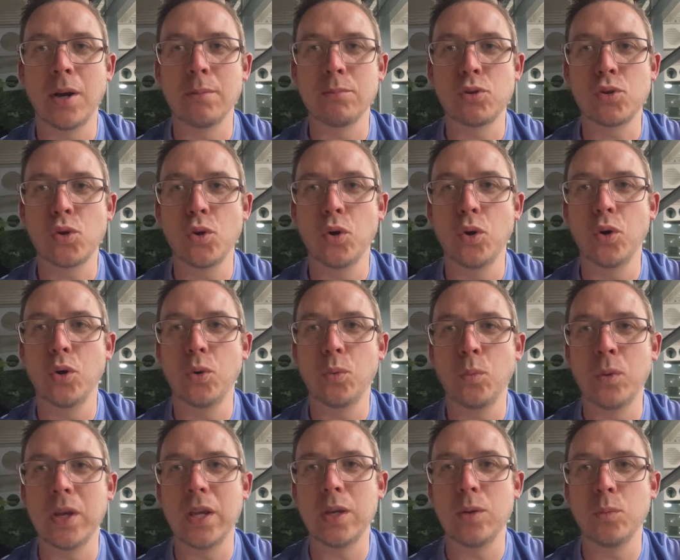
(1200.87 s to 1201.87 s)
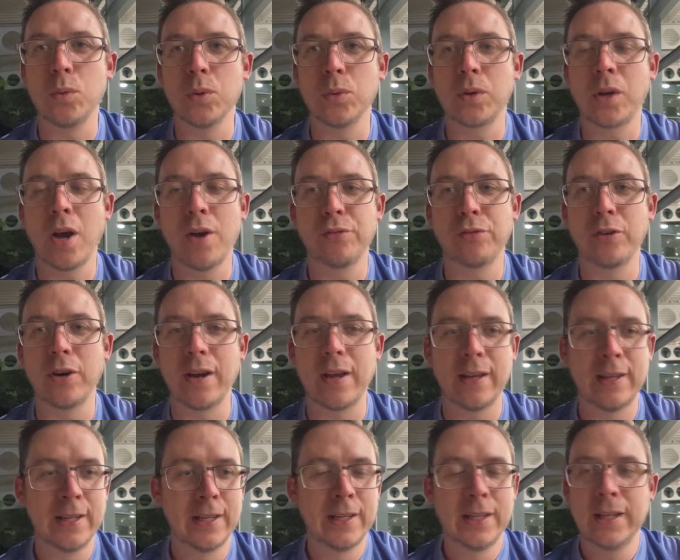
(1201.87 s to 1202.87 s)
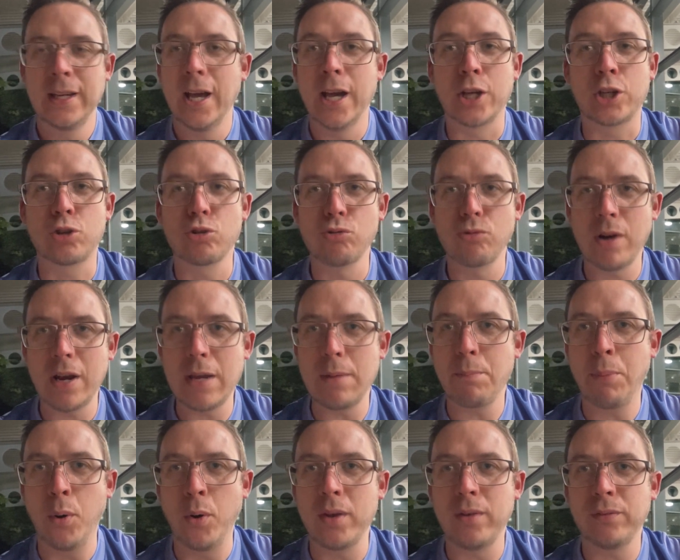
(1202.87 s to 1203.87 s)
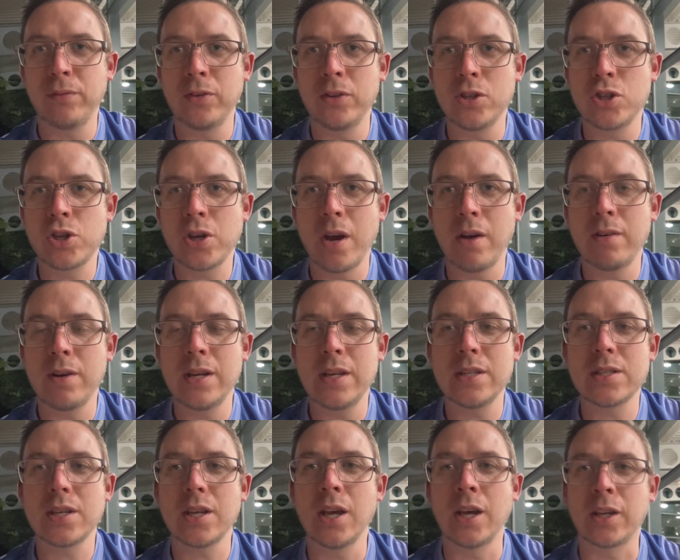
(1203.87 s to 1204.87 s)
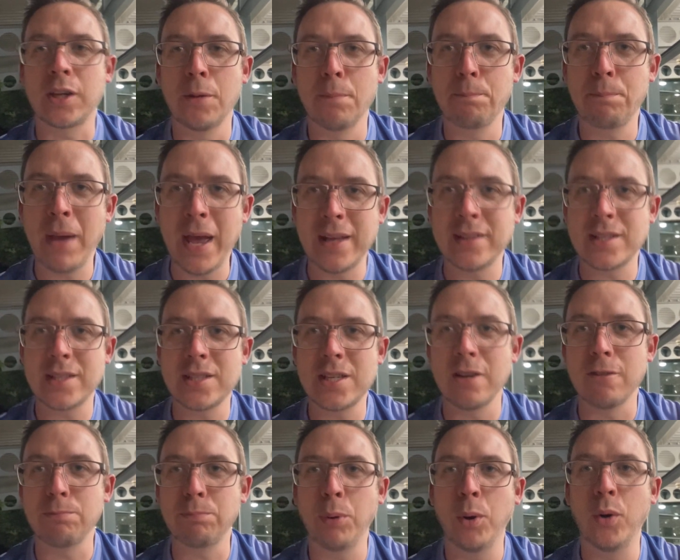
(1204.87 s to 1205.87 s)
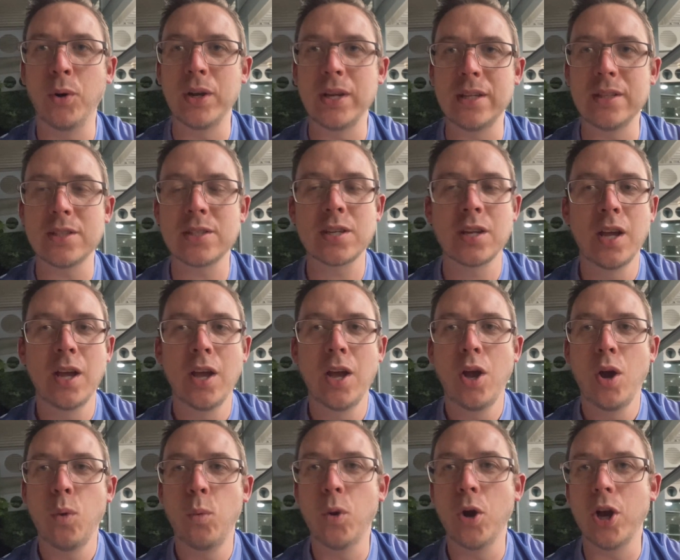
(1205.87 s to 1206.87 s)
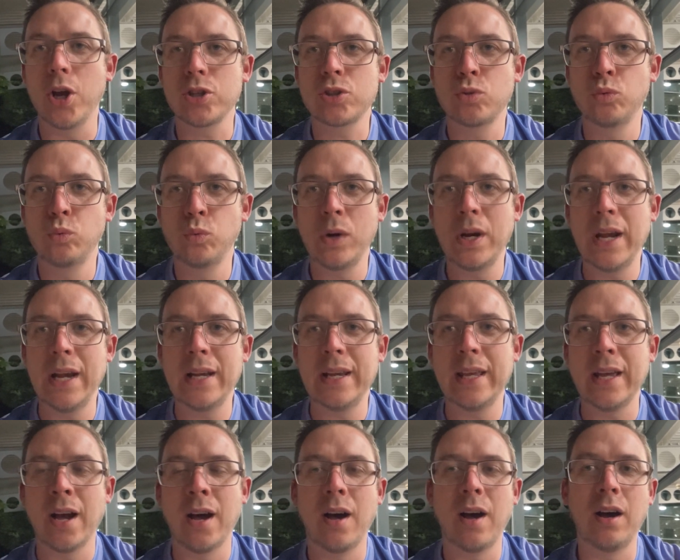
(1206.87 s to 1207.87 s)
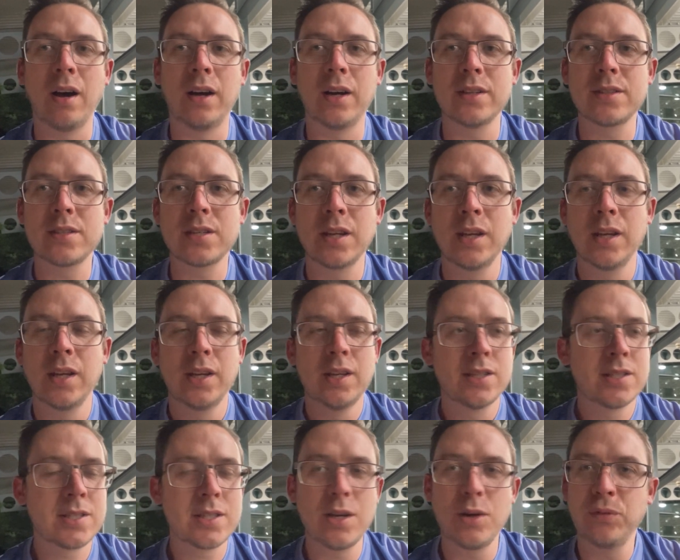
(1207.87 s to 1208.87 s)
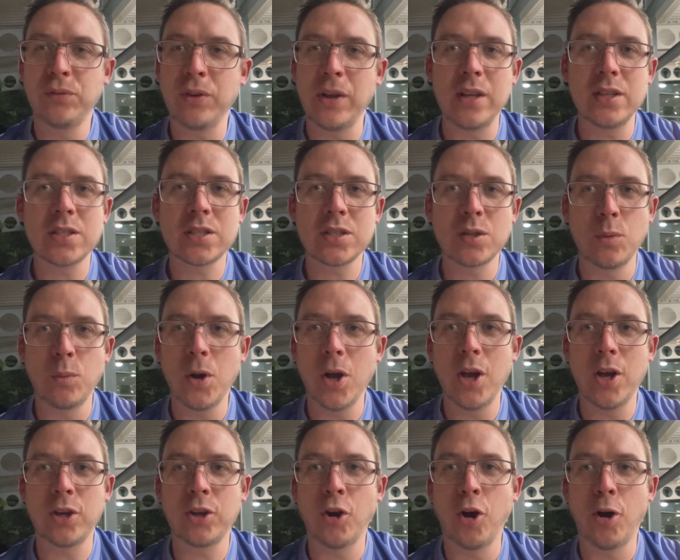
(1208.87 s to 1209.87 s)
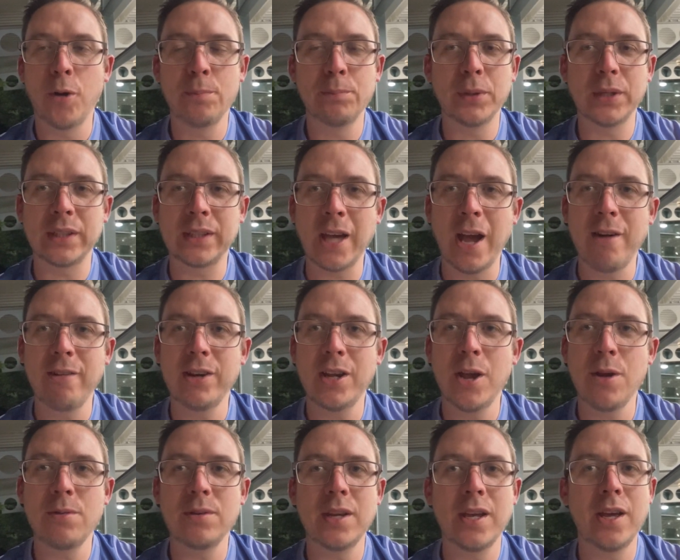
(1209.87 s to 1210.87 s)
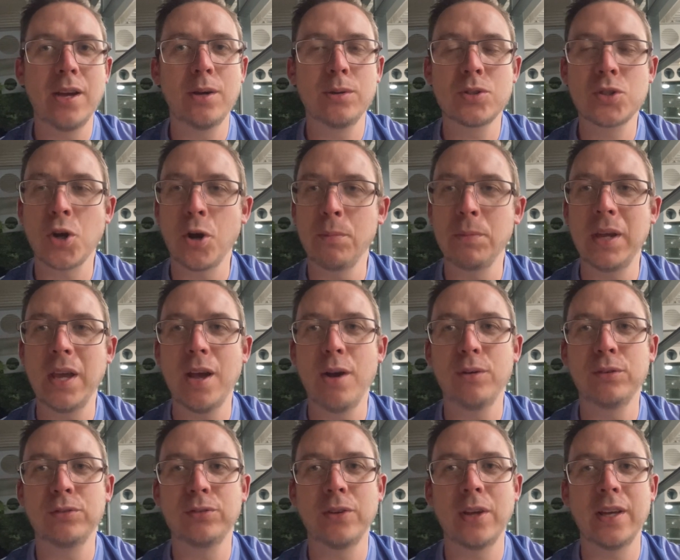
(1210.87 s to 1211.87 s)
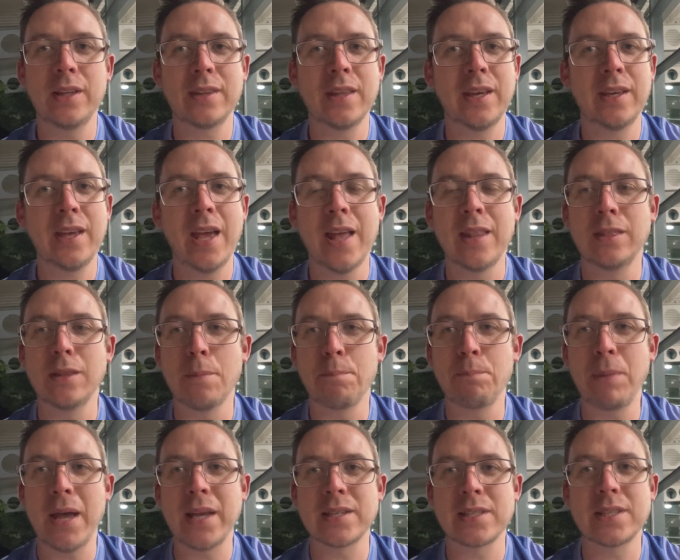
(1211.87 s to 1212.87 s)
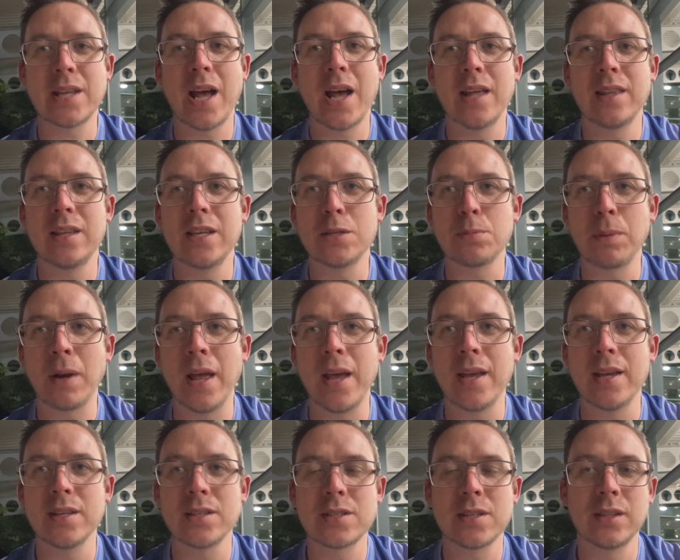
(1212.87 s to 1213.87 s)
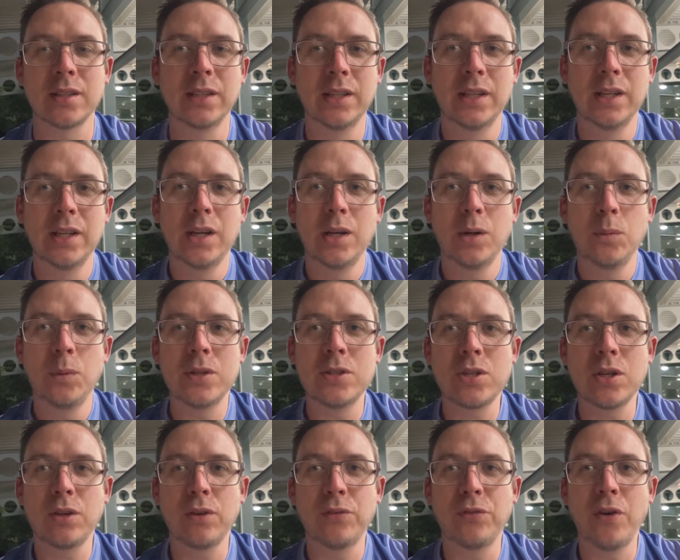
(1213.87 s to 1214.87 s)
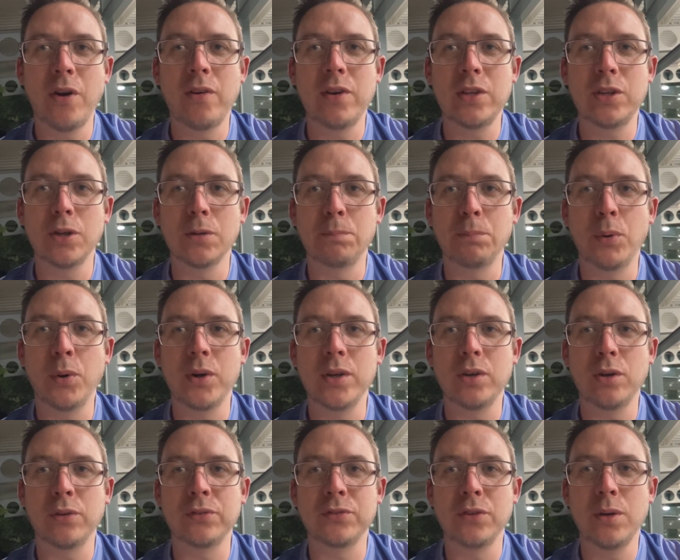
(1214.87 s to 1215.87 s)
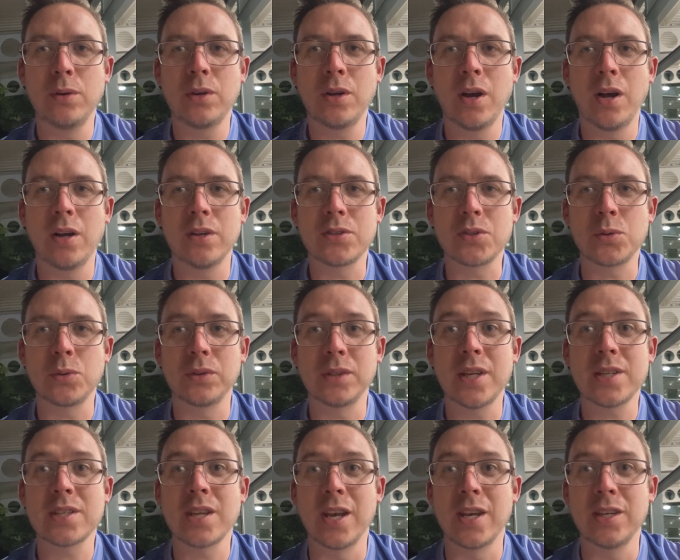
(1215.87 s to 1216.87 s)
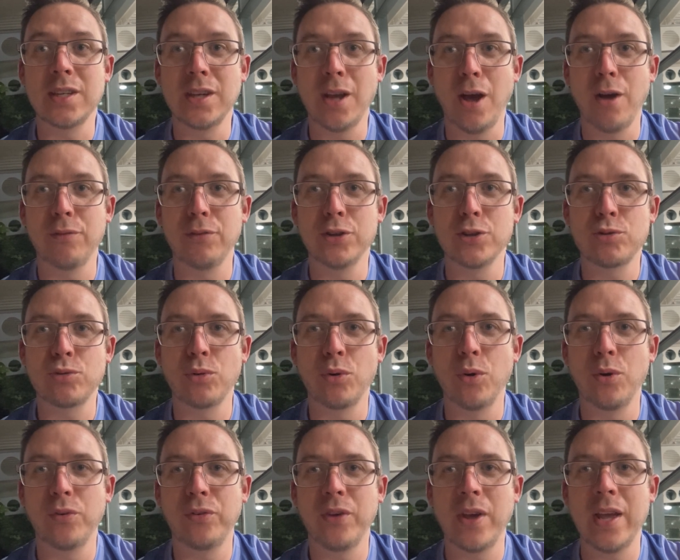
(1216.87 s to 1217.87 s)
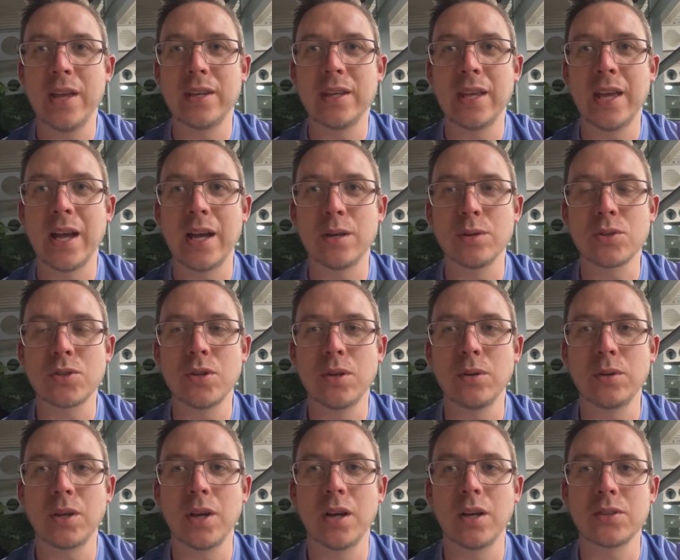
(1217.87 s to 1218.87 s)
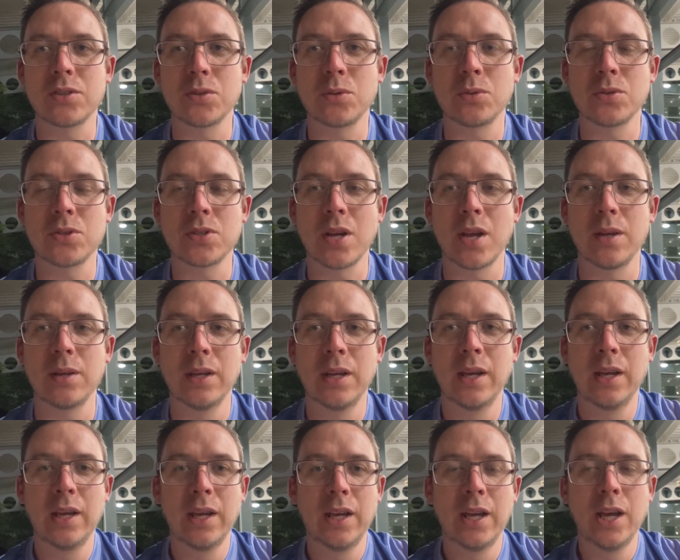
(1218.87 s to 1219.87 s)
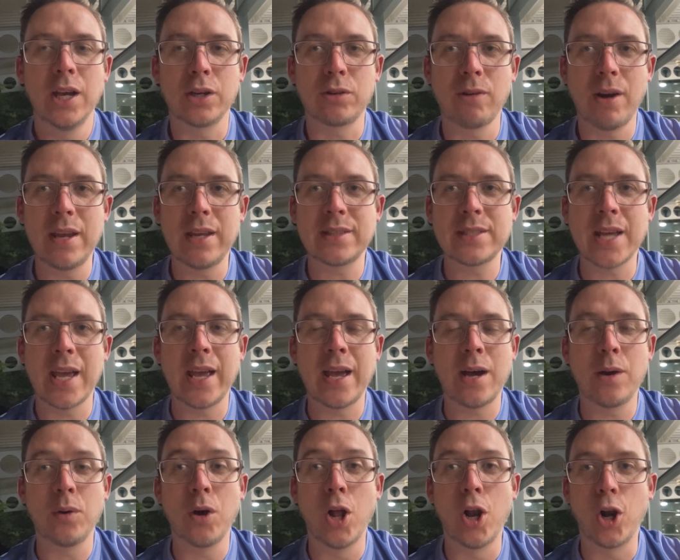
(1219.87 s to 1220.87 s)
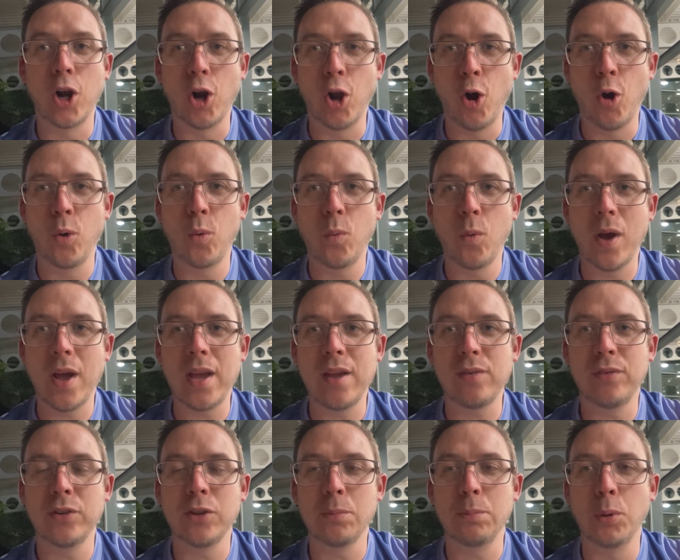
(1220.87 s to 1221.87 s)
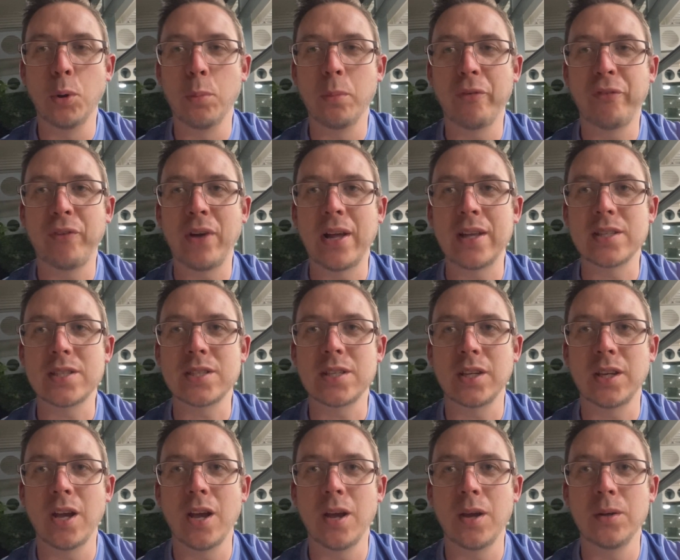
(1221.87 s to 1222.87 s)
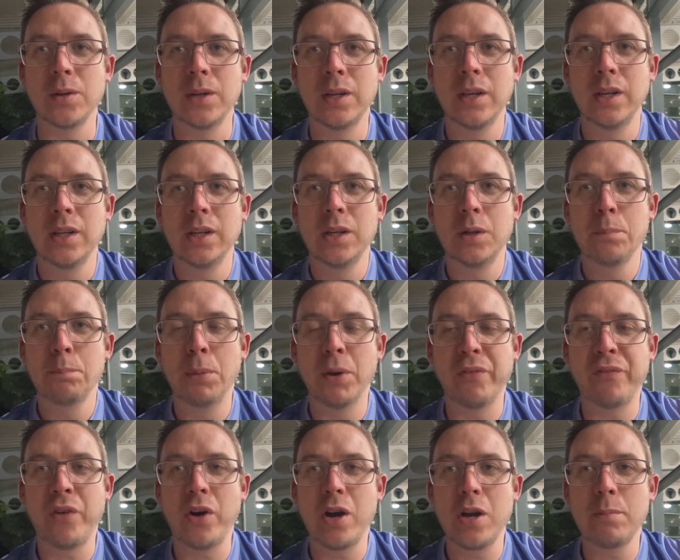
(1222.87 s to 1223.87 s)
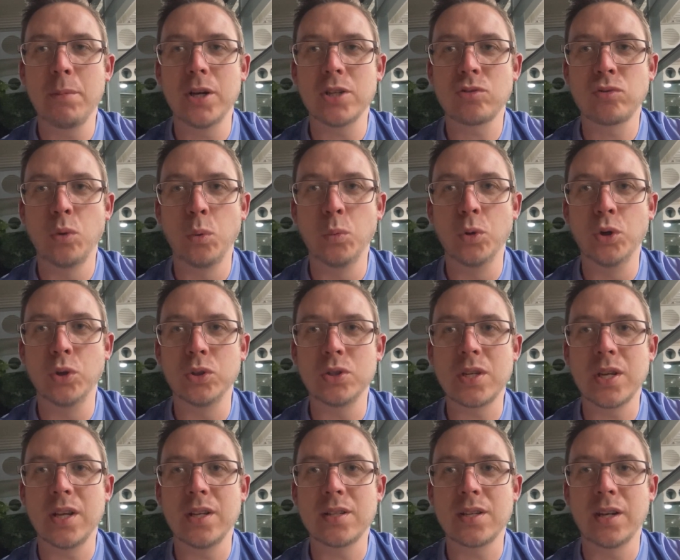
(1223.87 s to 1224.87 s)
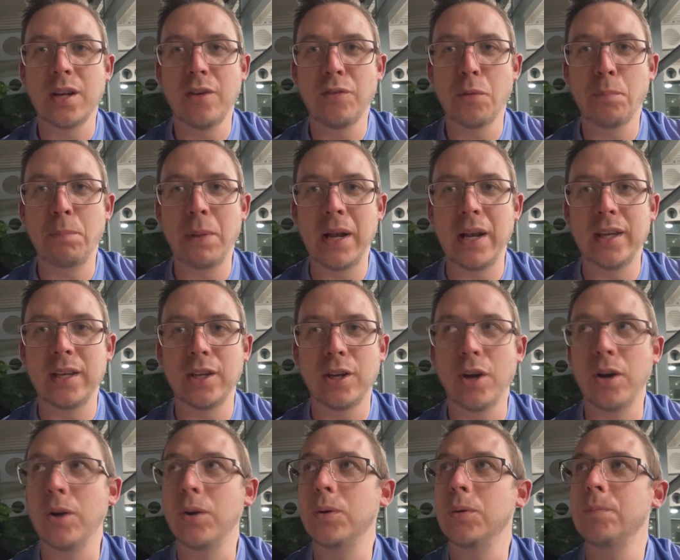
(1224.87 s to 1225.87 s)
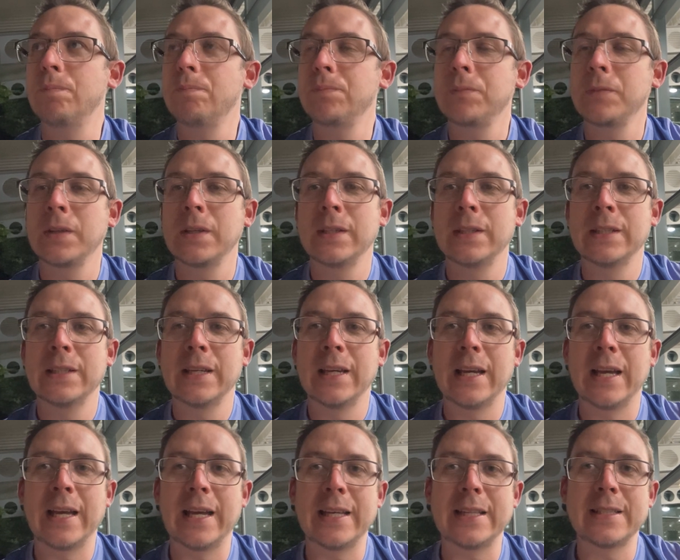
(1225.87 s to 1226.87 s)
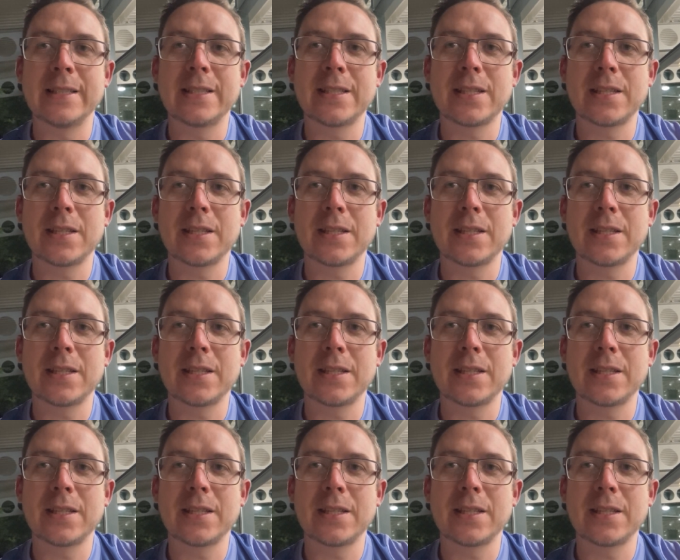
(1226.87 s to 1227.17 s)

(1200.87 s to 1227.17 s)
I'm sure we will cover it. A great point for the Cherries, a competitive point. Worked really hard, still things to work on, but Gary O'Neil, Tommy Elphick, they're getting the best out of these players, and we took a very good point off Newcastle, and that's another draw for Eddie Howe's Newcastle. So a great day out, a long way for the Bournemouth fans to go, but very much rewarded, another Billing goal. And